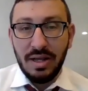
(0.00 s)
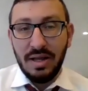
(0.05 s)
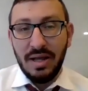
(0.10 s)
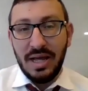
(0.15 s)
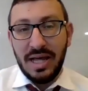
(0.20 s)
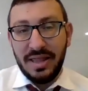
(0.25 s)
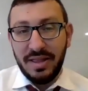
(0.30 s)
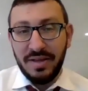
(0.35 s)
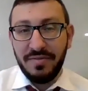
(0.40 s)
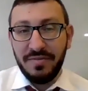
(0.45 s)

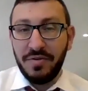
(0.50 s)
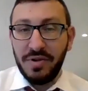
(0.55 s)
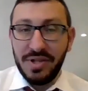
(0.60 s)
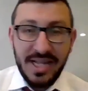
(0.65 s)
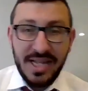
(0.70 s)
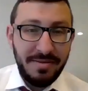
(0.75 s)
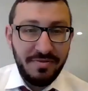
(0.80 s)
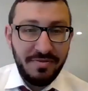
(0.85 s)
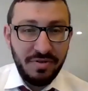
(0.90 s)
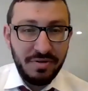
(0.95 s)
and therefore,
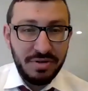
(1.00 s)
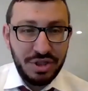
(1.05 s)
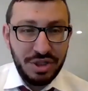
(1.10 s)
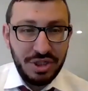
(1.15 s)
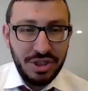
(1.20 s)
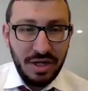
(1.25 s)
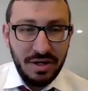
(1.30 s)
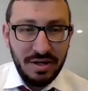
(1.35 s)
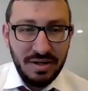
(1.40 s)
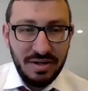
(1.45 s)
therefore,
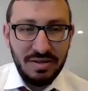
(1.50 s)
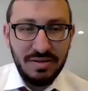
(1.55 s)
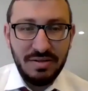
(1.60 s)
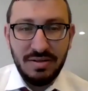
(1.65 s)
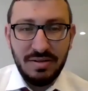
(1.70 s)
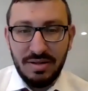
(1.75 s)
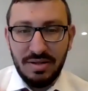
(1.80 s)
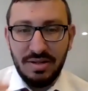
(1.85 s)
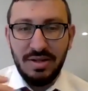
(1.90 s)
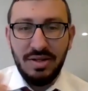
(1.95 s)
Shoshana,
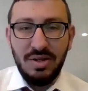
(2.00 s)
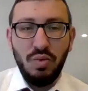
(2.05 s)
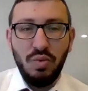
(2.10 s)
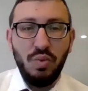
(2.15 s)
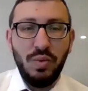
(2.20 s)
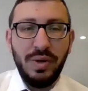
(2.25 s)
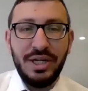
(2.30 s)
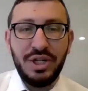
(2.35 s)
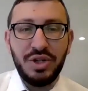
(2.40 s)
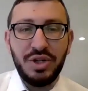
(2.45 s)

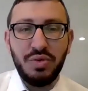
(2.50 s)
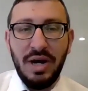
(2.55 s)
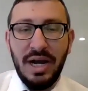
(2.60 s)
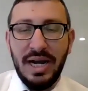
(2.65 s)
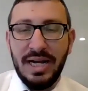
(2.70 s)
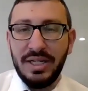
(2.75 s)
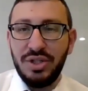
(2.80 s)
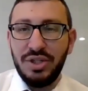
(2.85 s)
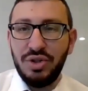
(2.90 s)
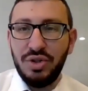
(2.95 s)
we try
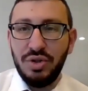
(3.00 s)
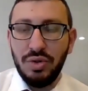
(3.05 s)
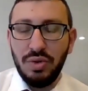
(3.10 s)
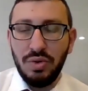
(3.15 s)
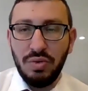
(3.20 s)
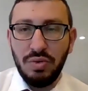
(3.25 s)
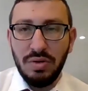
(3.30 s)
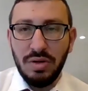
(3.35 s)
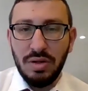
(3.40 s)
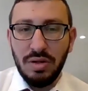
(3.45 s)
to